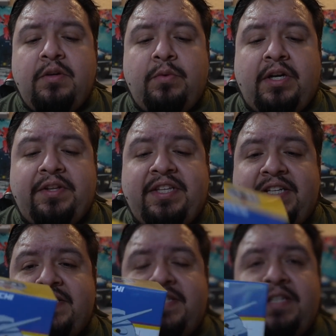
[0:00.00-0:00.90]
while
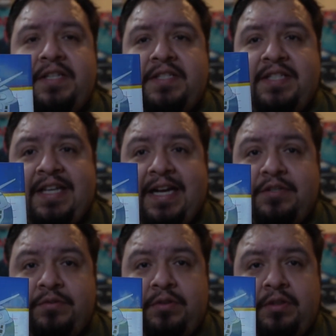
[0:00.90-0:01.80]
this is the
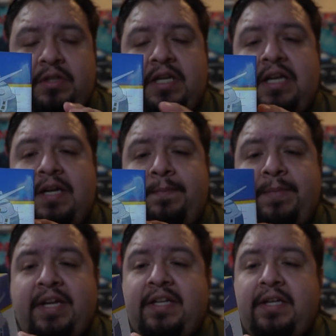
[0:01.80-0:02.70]
actual
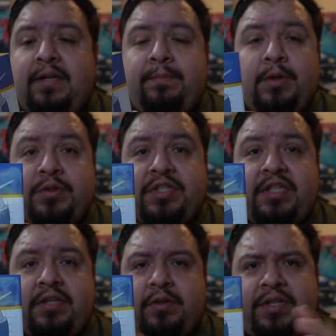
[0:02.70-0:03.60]
Mecha
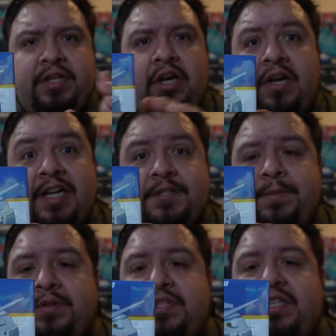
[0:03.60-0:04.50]
Mochi, or the RX
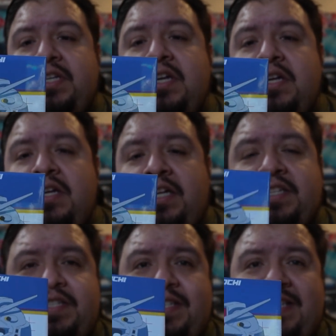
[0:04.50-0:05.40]
Mochi, and
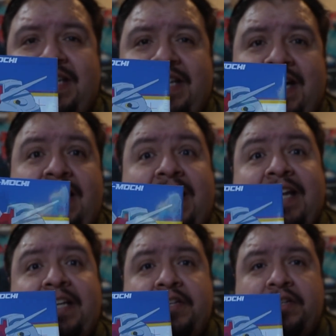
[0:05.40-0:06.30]
this is stated at
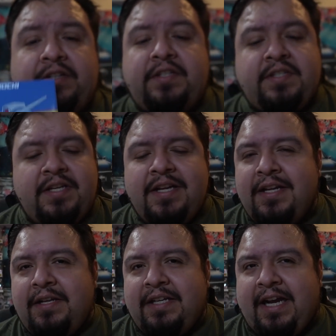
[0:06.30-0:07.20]
$80.
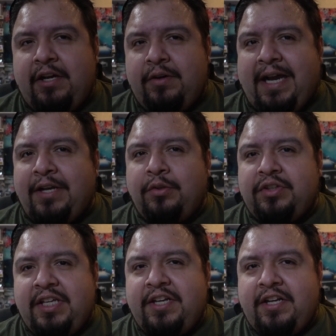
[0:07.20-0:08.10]
Now, I
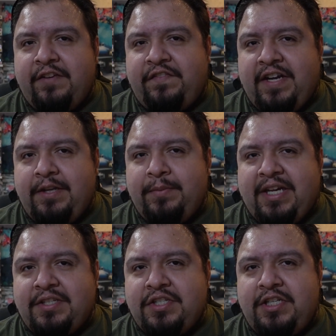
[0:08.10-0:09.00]
don't think you're going to find them
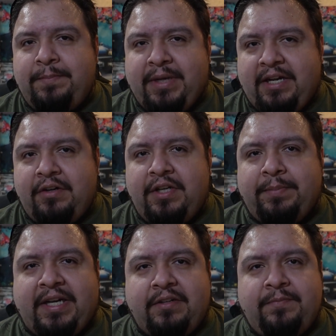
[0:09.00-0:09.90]
that cheap out and
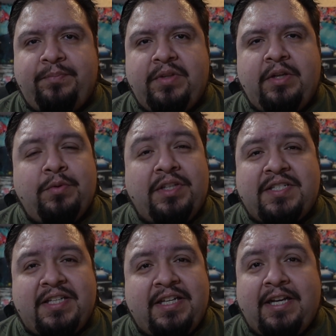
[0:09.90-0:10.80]
about, and
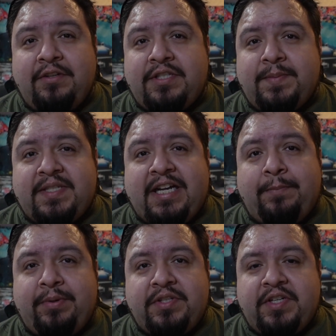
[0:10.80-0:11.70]
realistically I know some
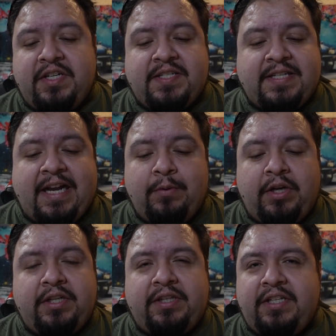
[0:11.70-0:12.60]
scalpers are going to
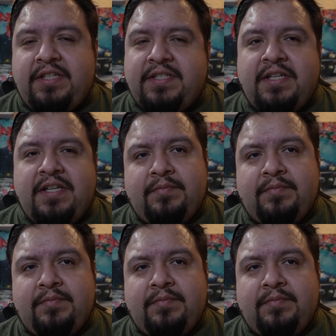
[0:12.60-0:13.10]
skyrocket these.